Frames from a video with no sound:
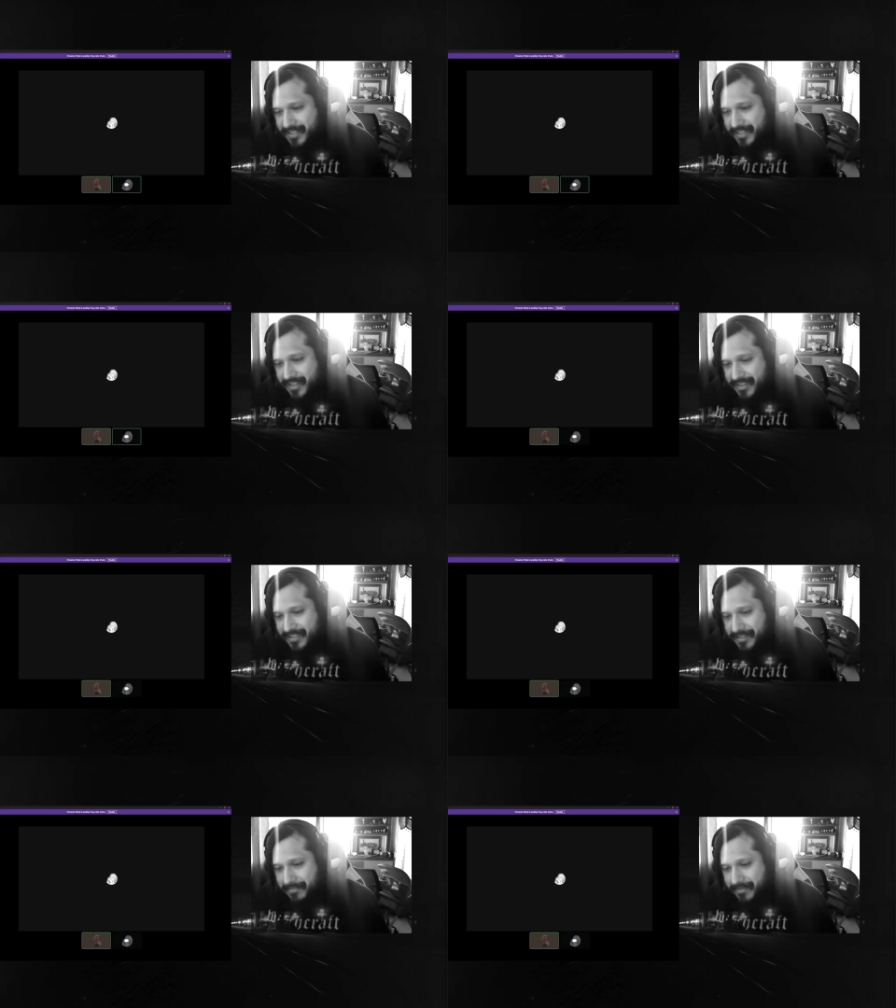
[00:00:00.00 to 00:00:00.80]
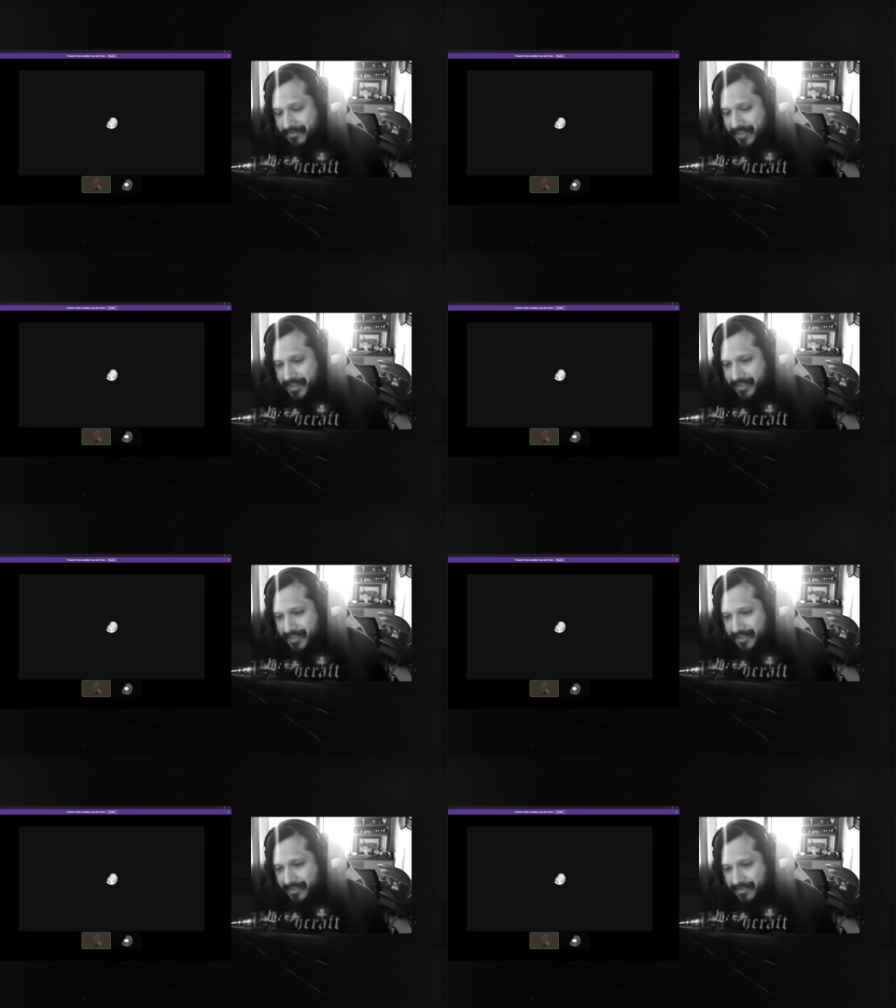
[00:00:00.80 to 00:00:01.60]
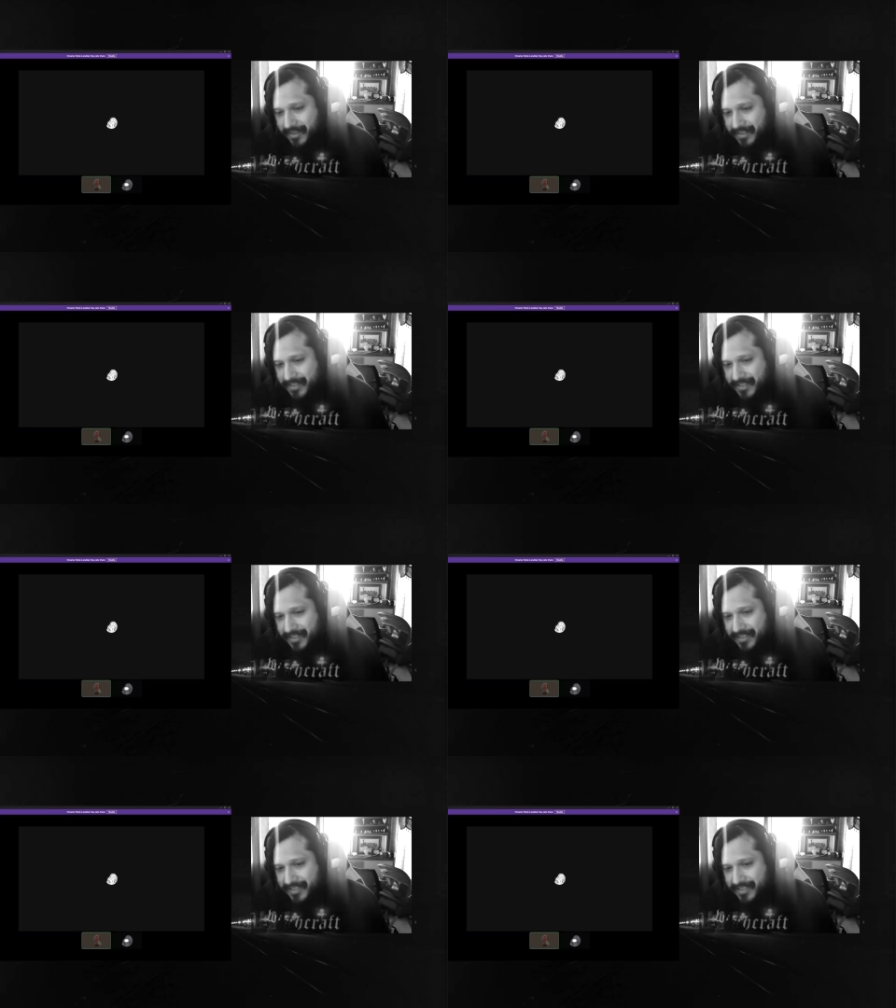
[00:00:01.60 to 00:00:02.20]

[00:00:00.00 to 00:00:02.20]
the concept of death in your fantasies.